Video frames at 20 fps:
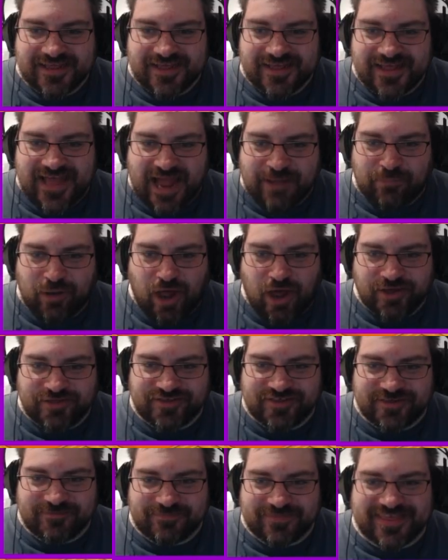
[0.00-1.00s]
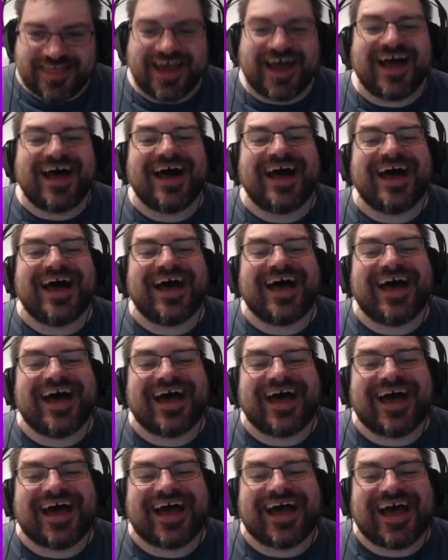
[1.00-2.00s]
I'm lost.
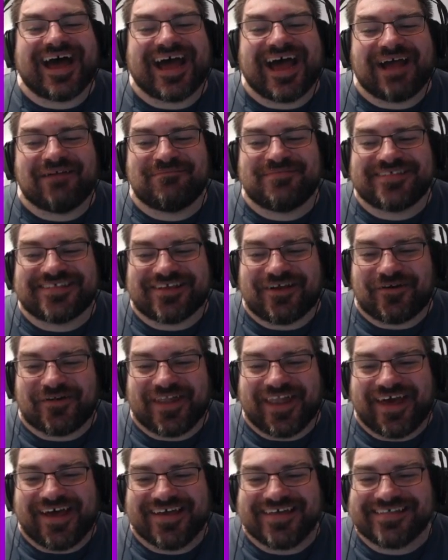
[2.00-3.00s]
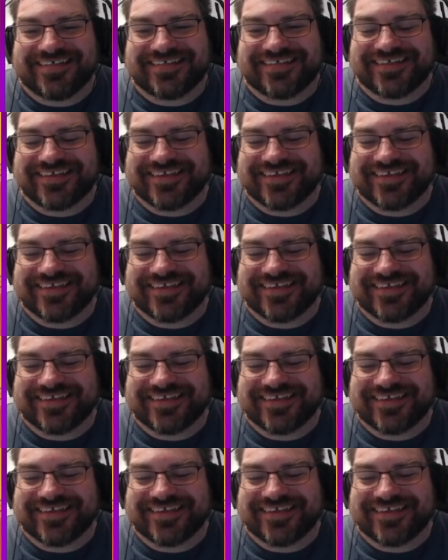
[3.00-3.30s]
I'm so lost.